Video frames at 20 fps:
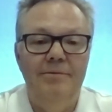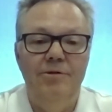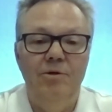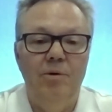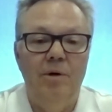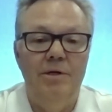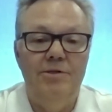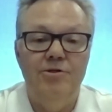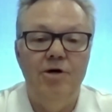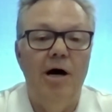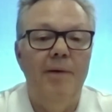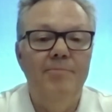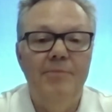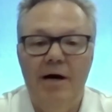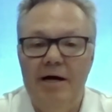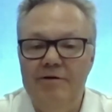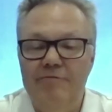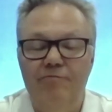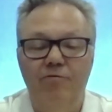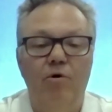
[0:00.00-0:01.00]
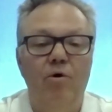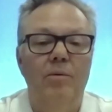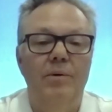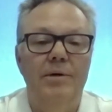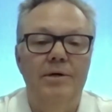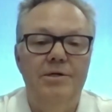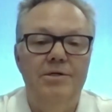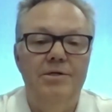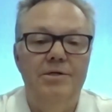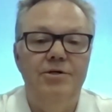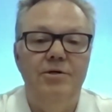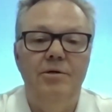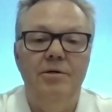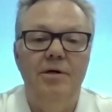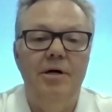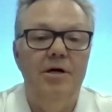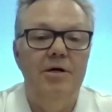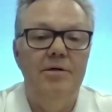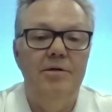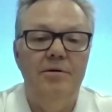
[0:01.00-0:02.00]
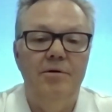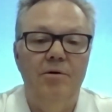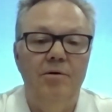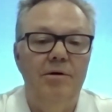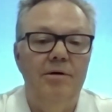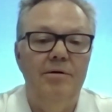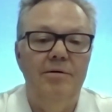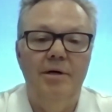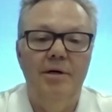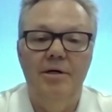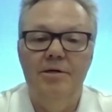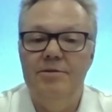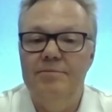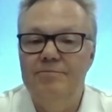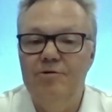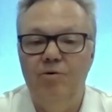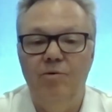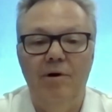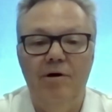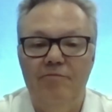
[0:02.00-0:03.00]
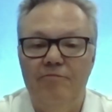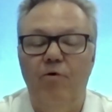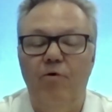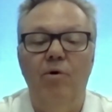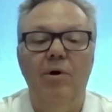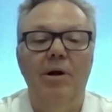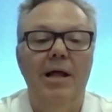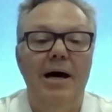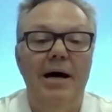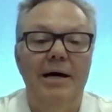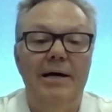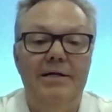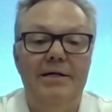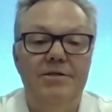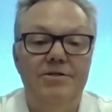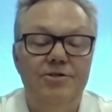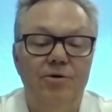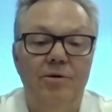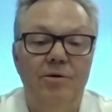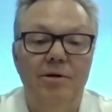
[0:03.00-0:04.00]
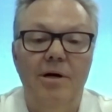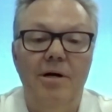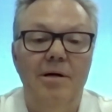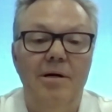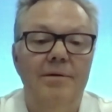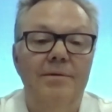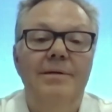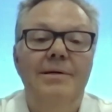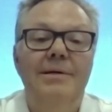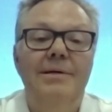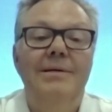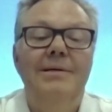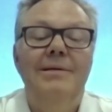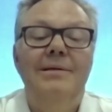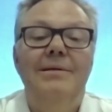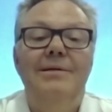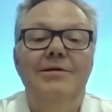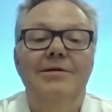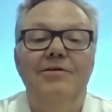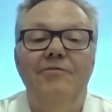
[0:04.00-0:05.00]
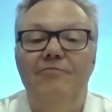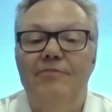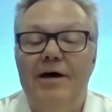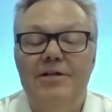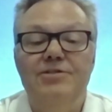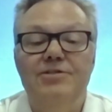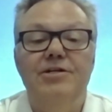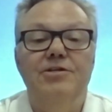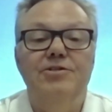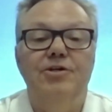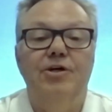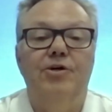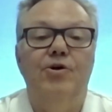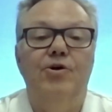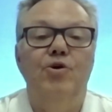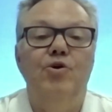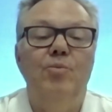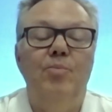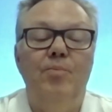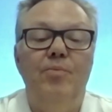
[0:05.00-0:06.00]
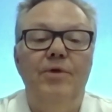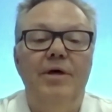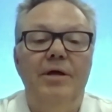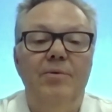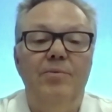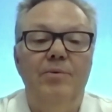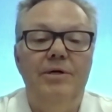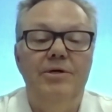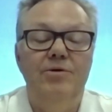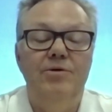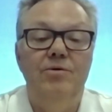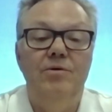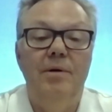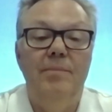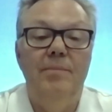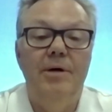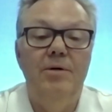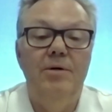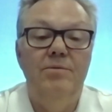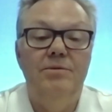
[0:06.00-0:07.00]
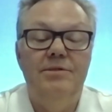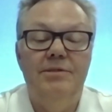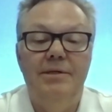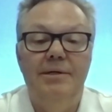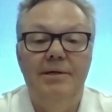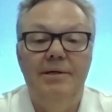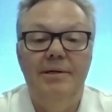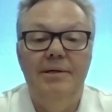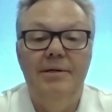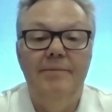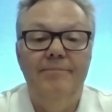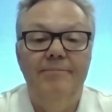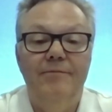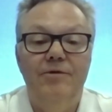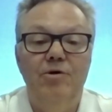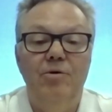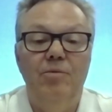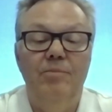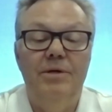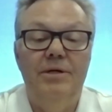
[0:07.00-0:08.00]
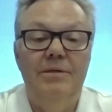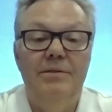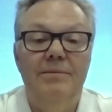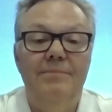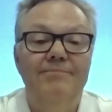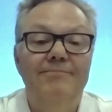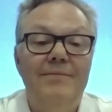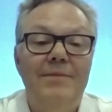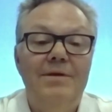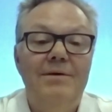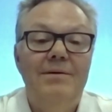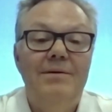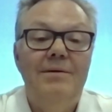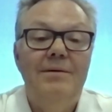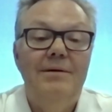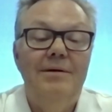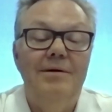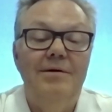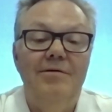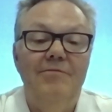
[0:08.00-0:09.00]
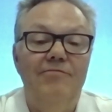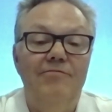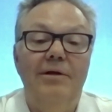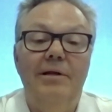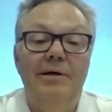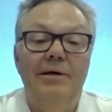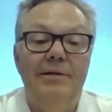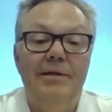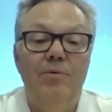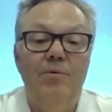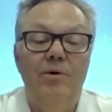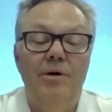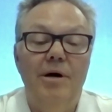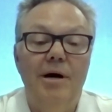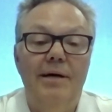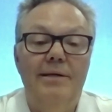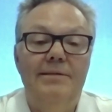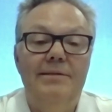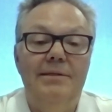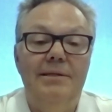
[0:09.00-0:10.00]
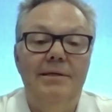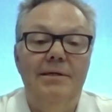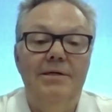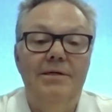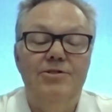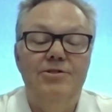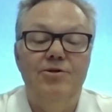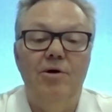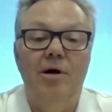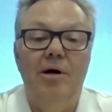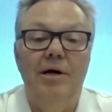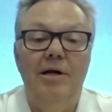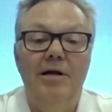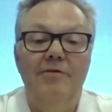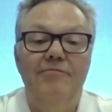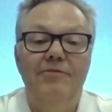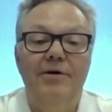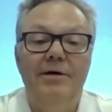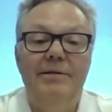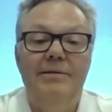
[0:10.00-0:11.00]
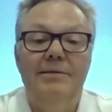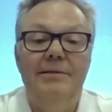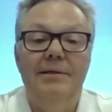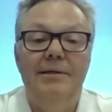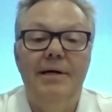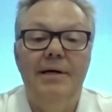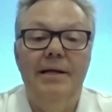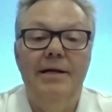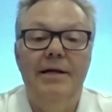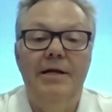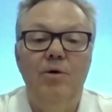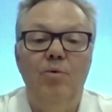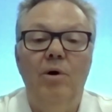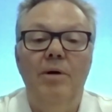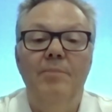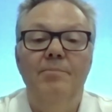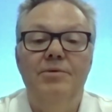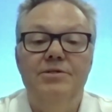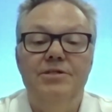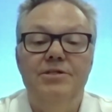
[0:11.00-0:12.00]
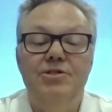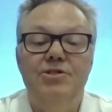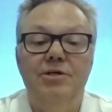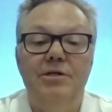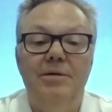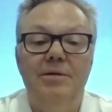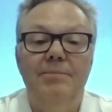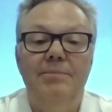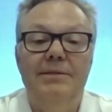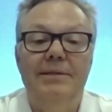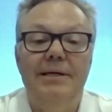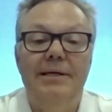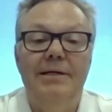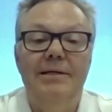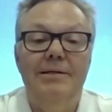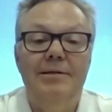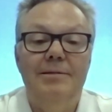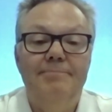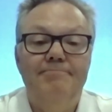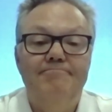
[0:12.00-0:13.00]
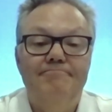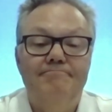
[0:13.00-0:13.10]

you know our top nine forwards or our or our you know our four lines or our defense as a group than we do about uh, you know being uh, feeling that we're not uh, strong enough at uh, at any one position in particular.